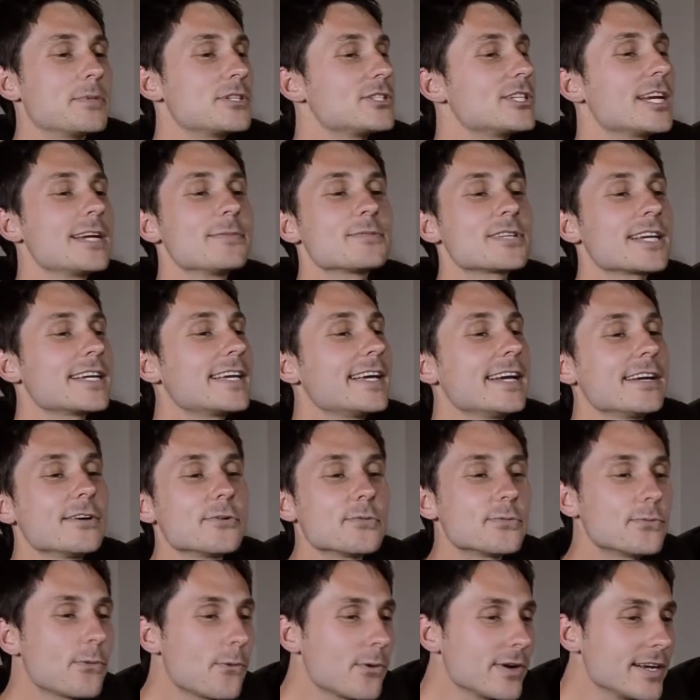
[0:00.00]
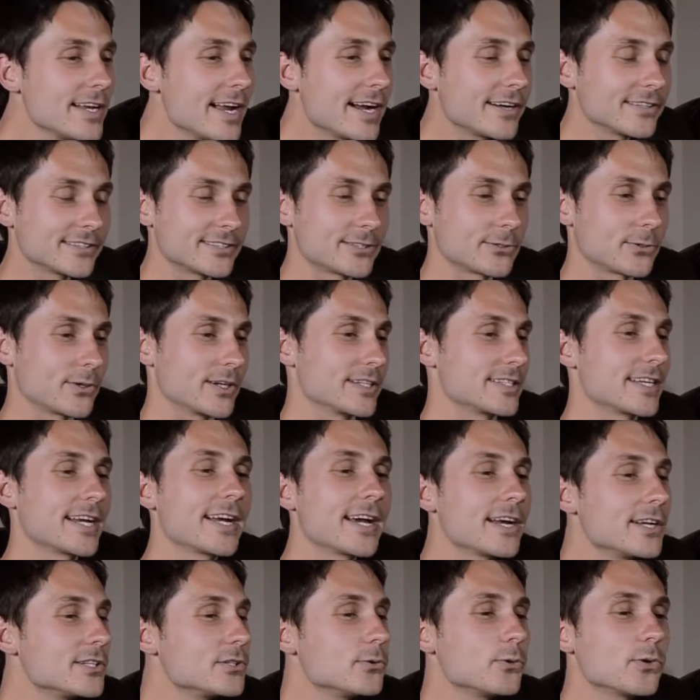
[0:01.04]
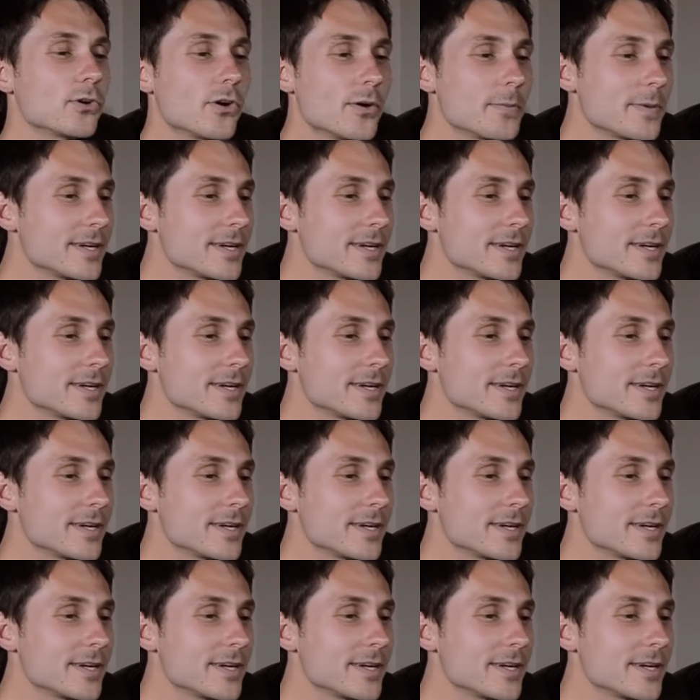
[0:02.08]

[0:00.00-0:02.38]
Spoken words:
But James, I can't afford to outsource. I gotta do it all